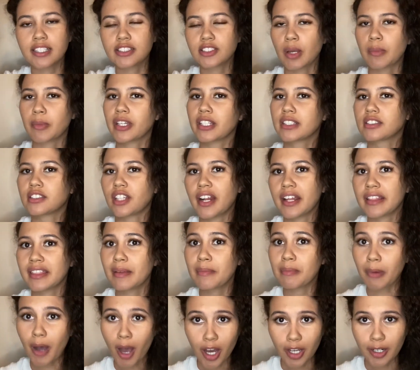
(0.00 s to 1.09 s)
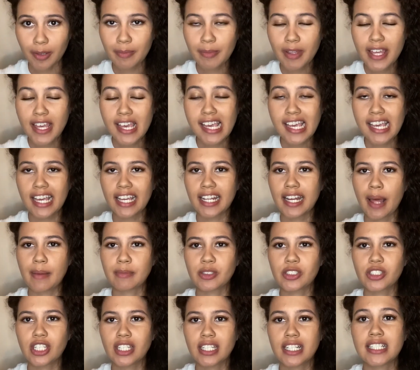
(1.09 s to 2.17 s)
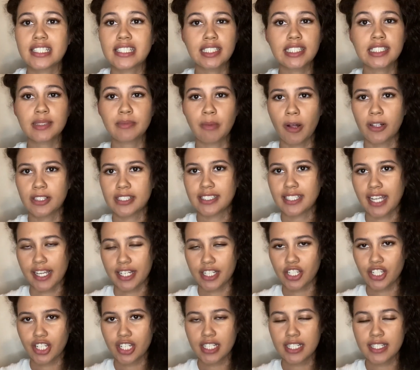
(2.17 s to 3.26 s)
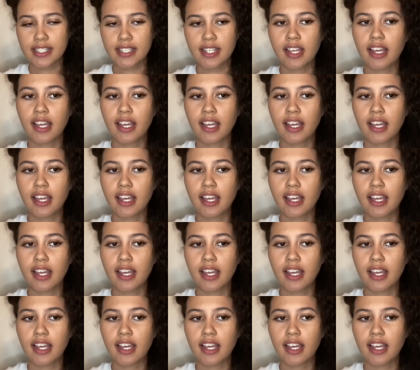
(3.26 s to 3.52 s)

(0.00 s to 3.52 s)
So I'm gonna start at the bottom and I'm just gonna take small sections.